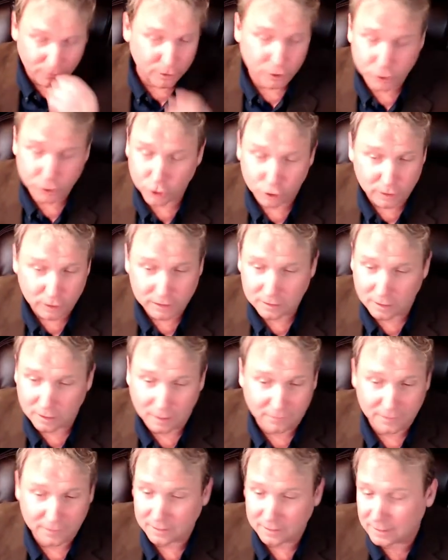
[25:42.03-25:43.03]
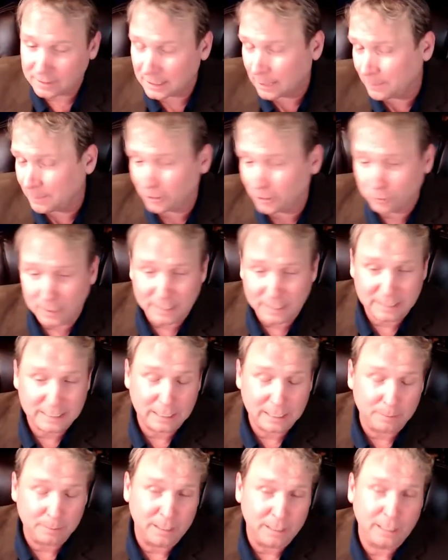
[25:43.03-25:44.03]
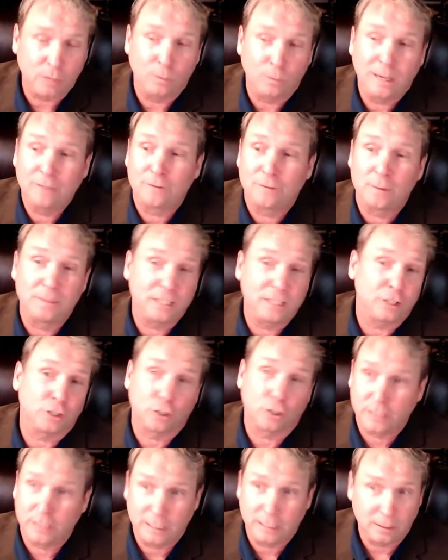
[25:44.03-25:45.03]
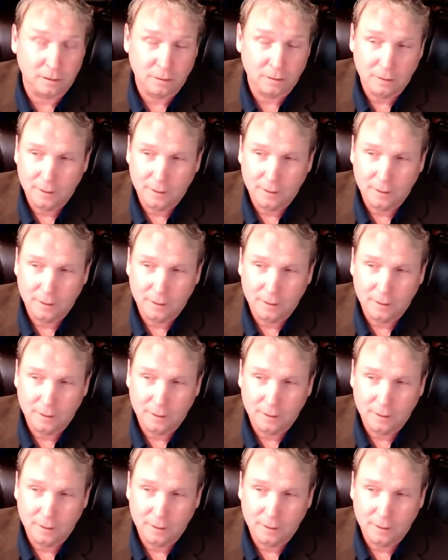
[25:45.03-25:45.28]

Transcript: attorney's office, and I'm not trying to take money away from the attorney.